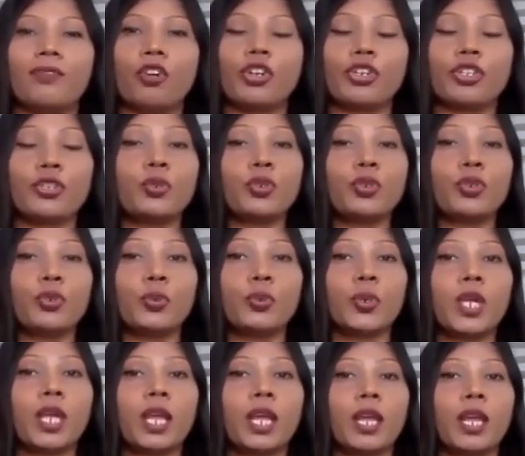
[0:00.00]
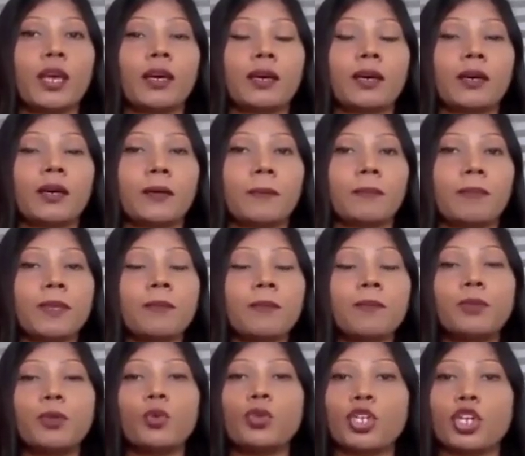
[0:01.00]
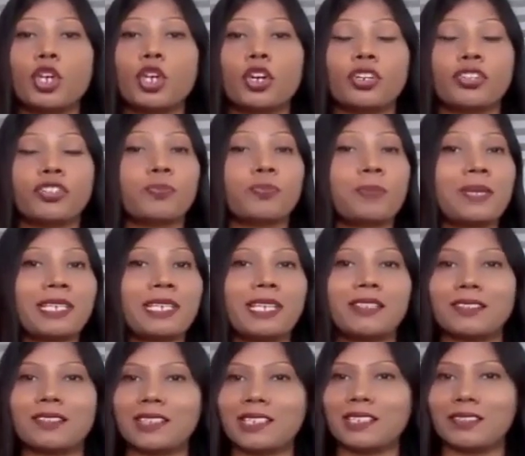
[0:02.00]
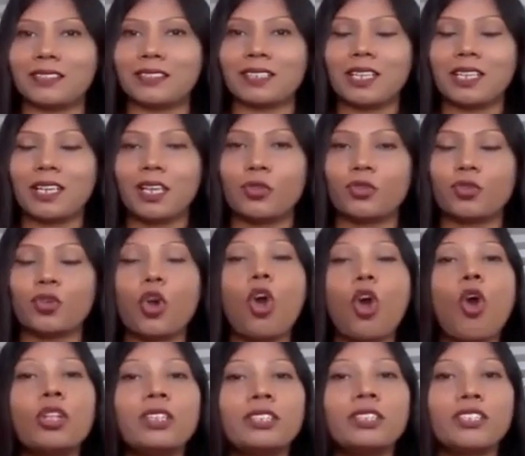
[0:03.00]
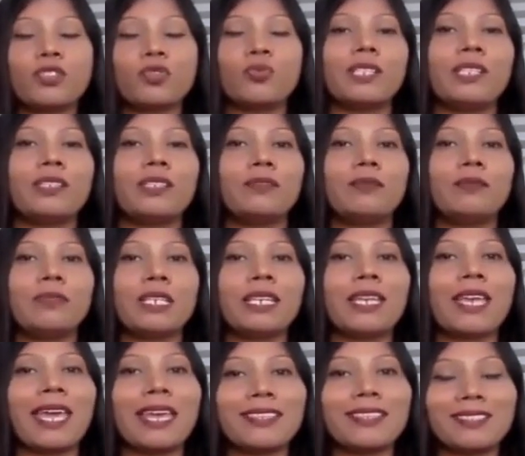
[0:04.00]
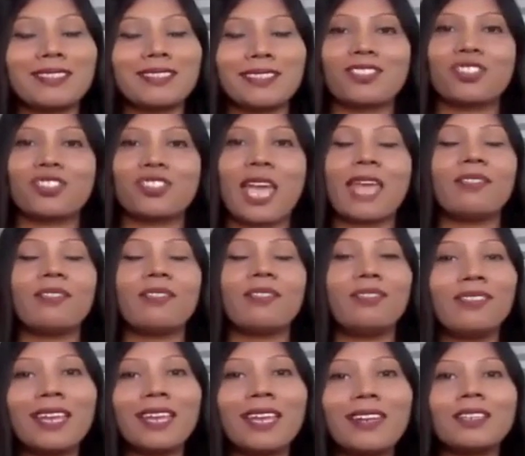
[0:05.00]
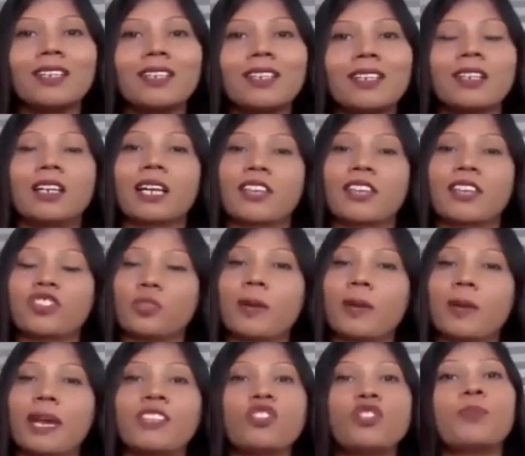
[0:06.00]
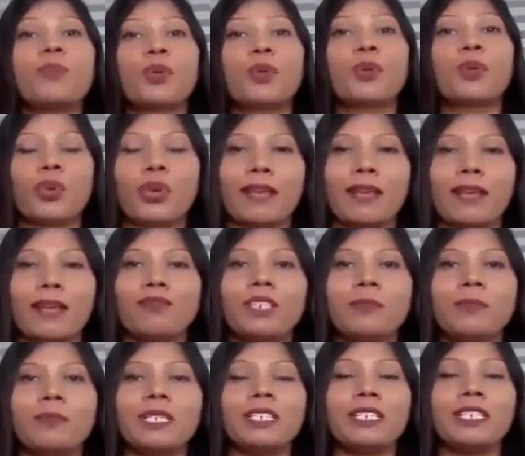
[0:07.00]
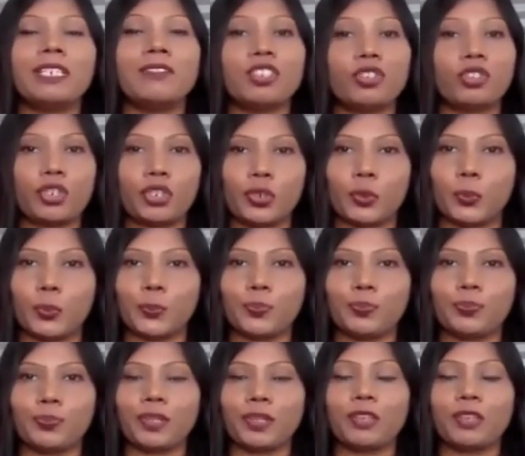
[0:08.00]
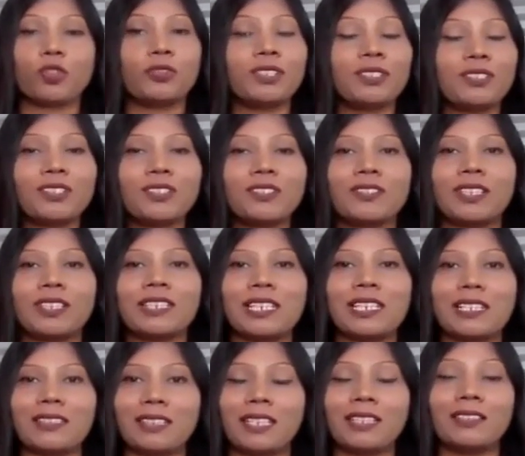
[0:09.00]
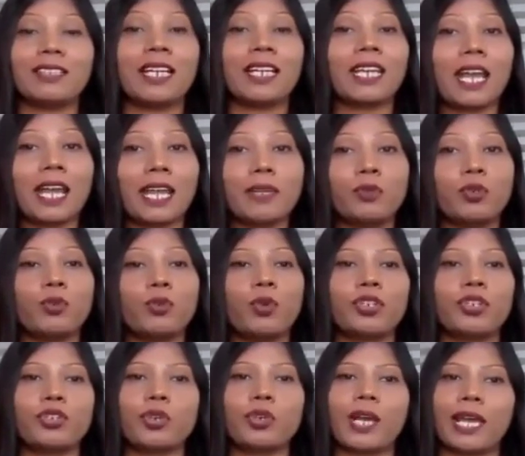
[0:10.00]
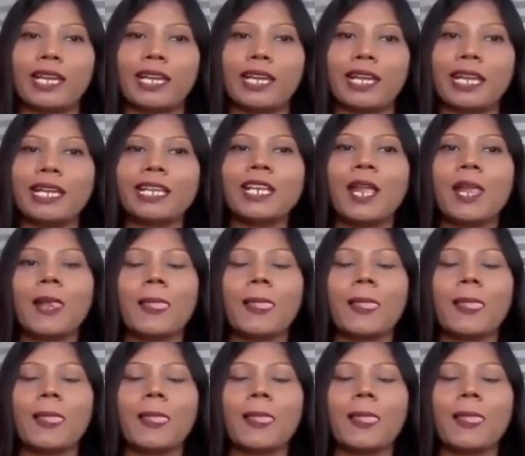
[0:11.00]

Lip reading: for you to improve your speaking skills. So all this will be assessed, and then a customized program will be given to you. So this is the key thing that I would want to highlight.